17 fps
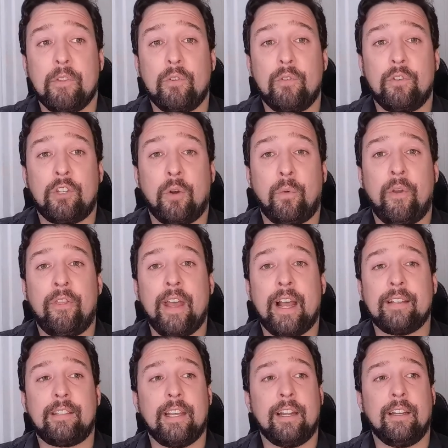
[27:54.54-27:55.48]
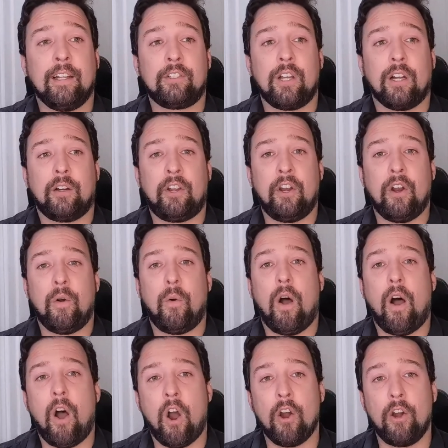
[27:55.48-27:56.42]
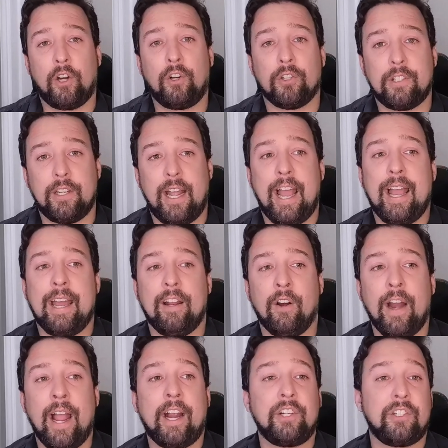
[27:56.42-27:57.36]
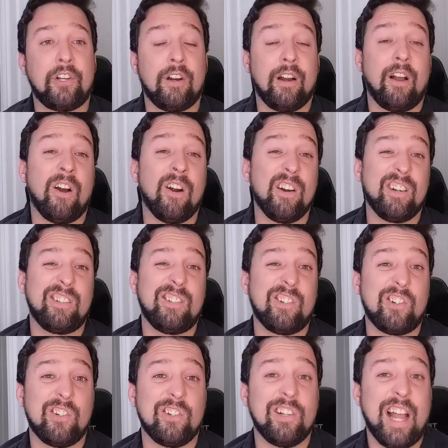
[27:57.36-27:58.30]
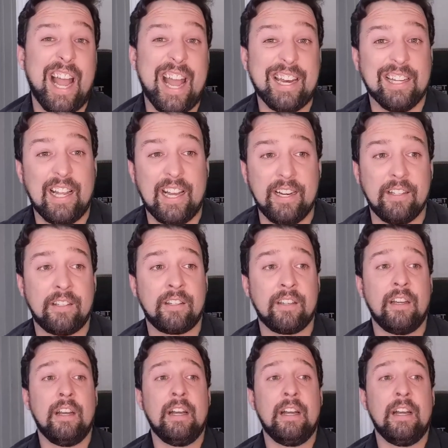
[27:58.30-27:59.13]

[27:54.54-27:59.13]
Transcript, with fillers: So with that said, let's talk, you know, articles and a head or XR article headlines